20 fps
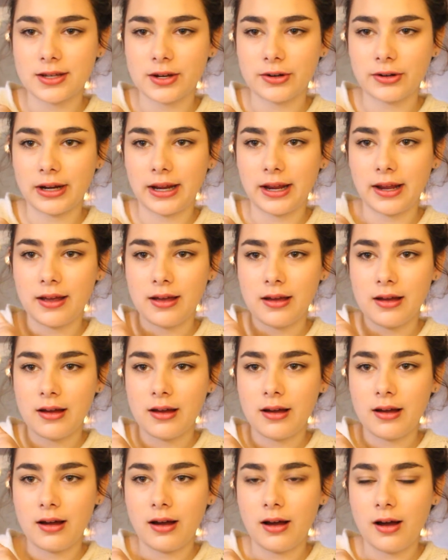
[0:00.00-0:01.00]
only
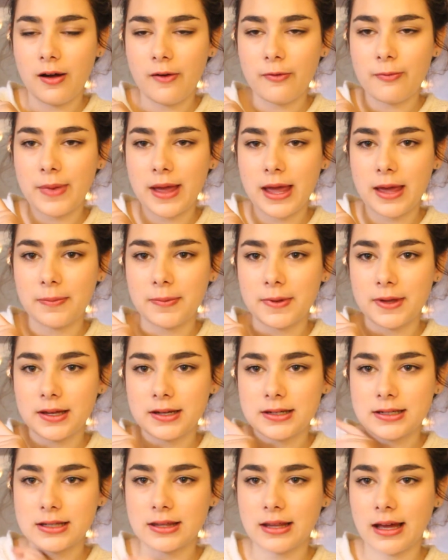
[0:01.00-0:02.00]
half papered.